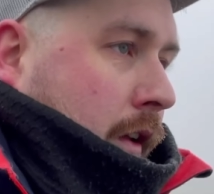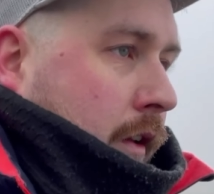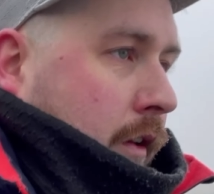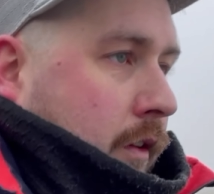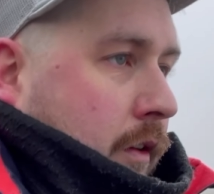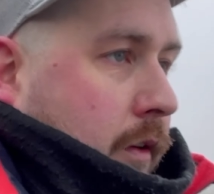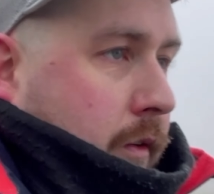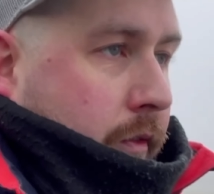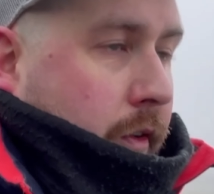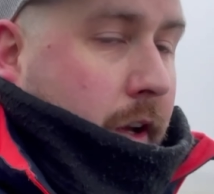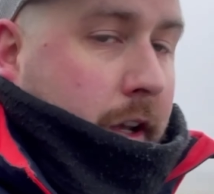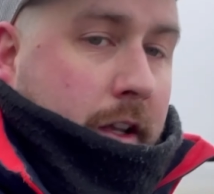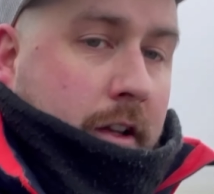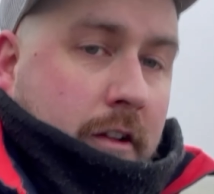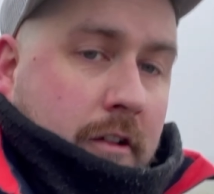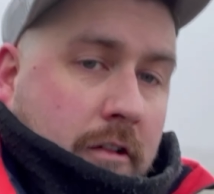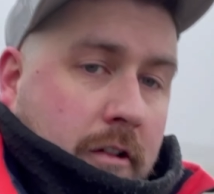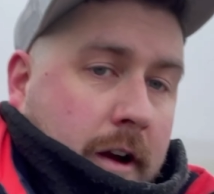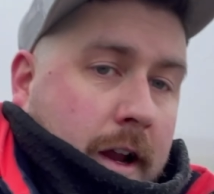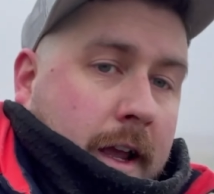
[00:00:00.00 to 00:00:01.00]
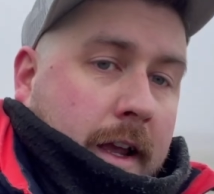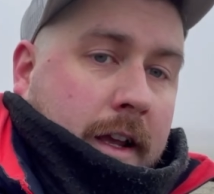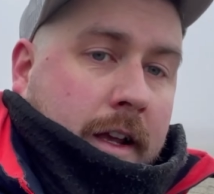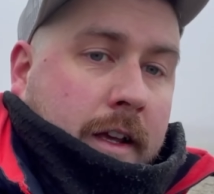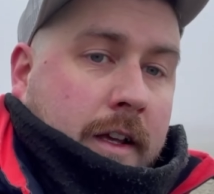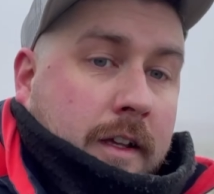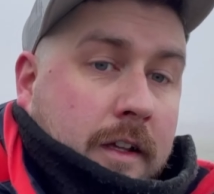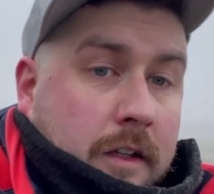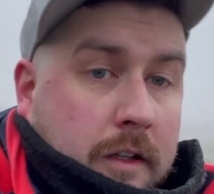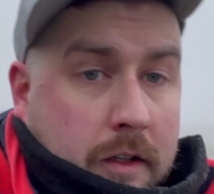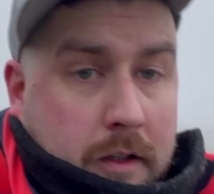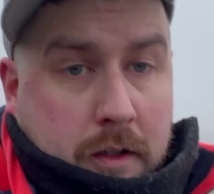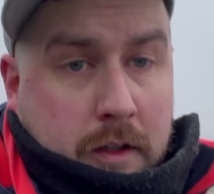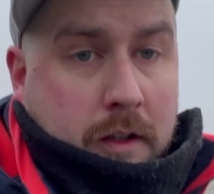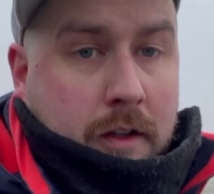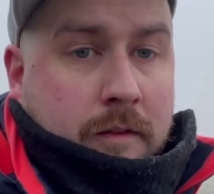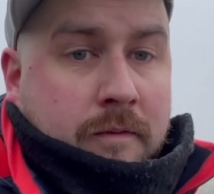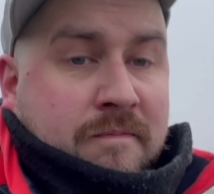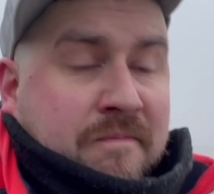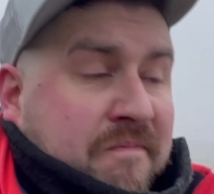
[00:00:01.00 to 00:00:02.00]
So if I can create
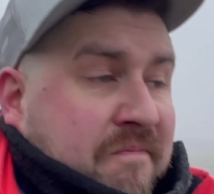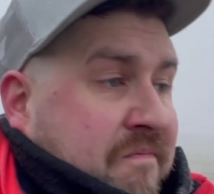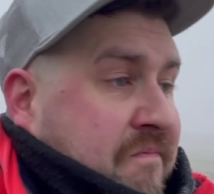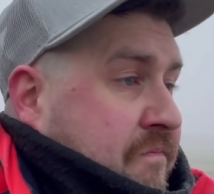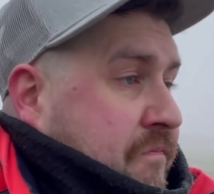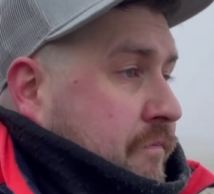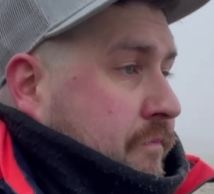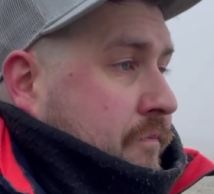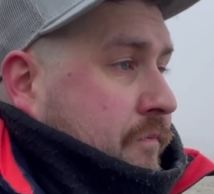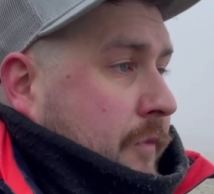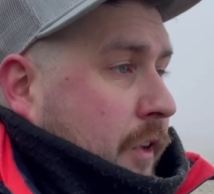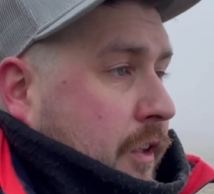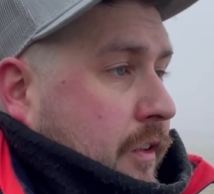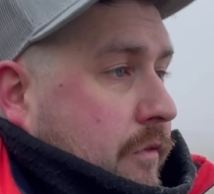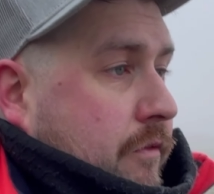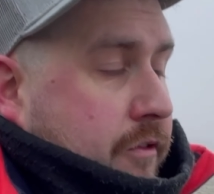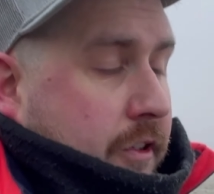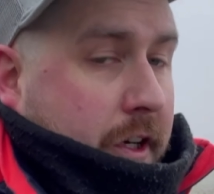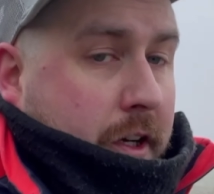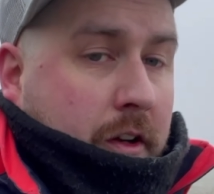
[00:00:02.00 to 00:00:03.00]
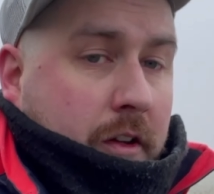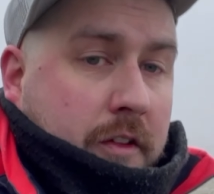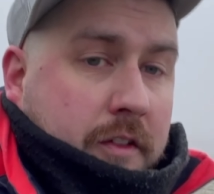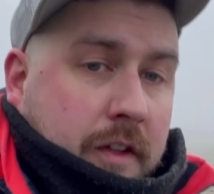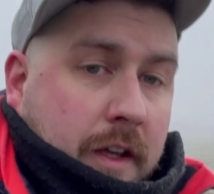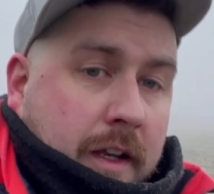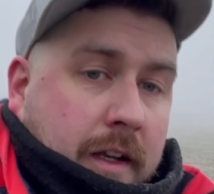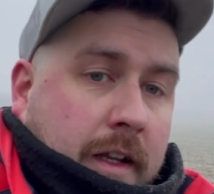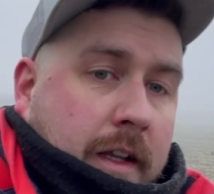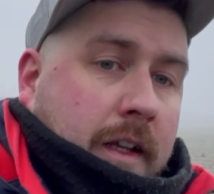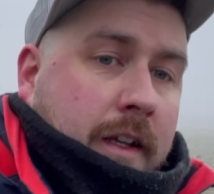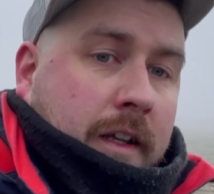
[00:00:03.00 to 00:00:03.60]
some free content